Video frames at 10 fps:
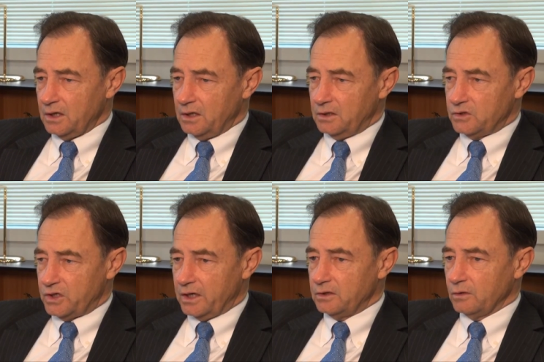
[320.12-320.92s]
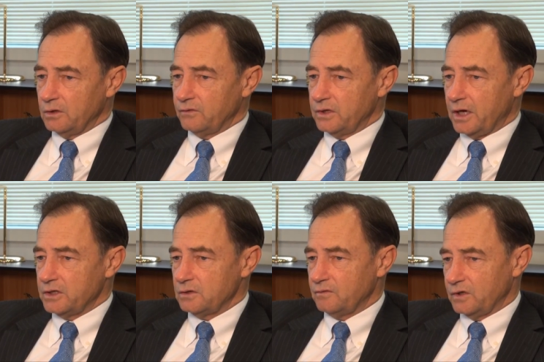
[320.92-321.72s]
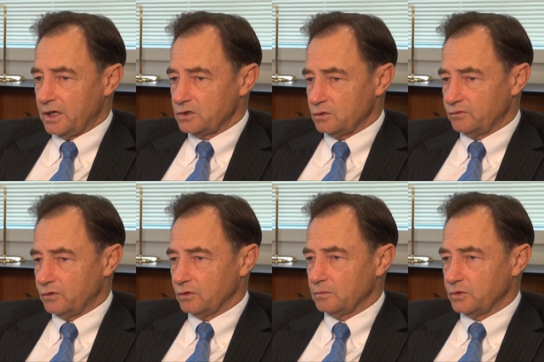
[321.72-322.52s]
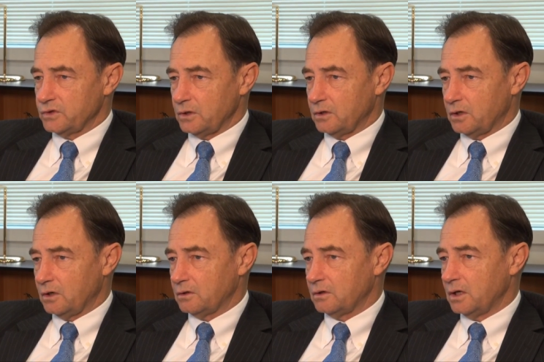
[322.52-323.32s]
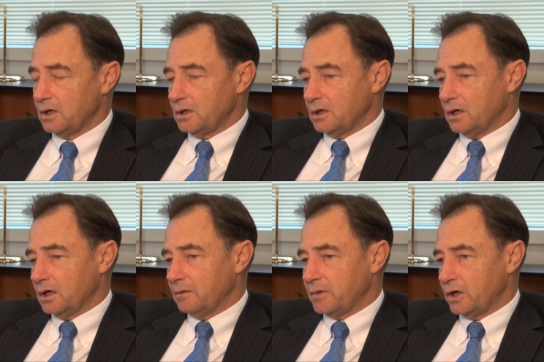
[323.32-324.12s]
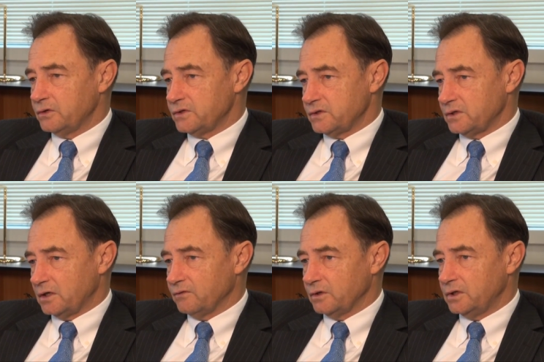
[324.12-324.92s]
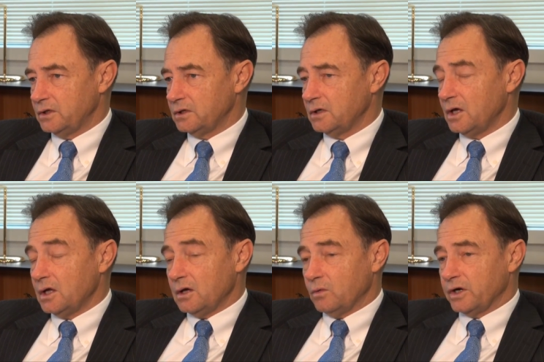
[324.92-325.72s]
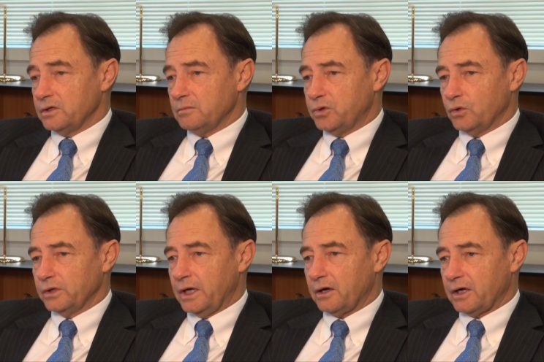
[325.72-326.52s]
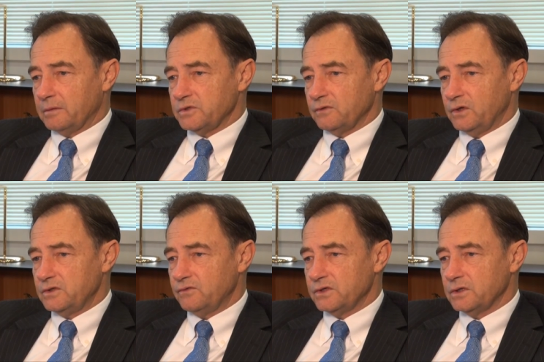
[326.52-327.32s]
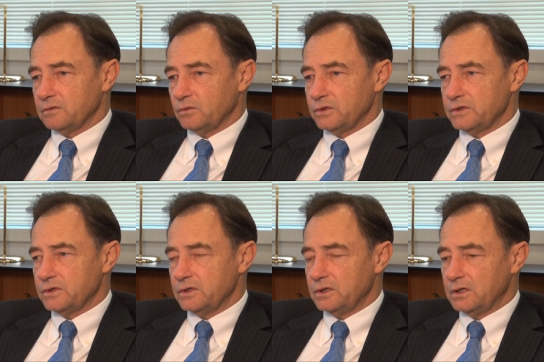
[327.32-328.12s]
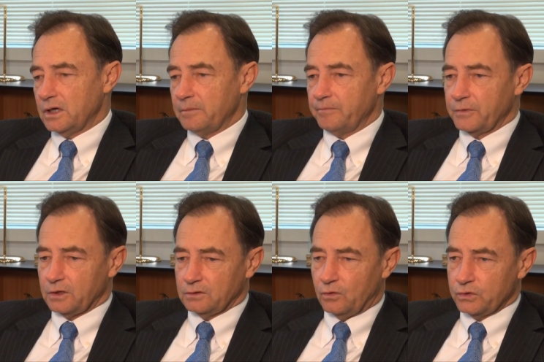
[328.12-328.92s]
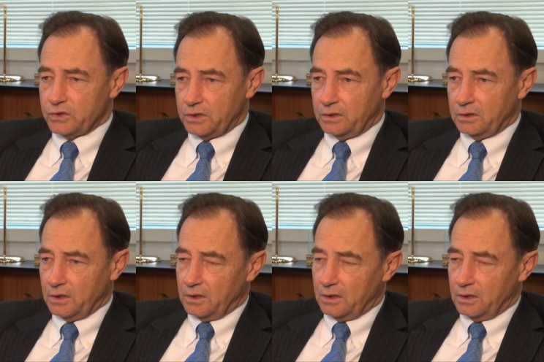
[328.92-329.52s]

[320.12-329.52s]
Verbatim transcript: in January for the Asian Financial Forum, which Hong Kong Um, hosts every year. One of the important outcomes of his visit was the um, launching